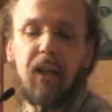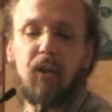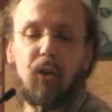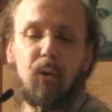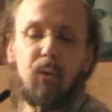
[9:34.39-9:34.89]

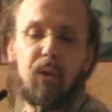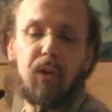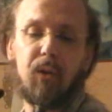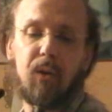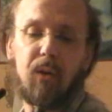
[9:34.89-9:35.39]
issue
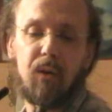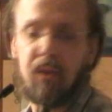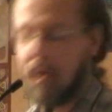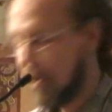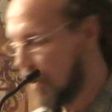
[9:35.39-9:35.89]

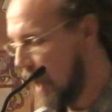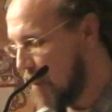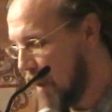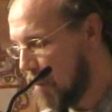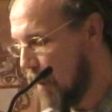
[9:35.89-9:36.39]
your statement of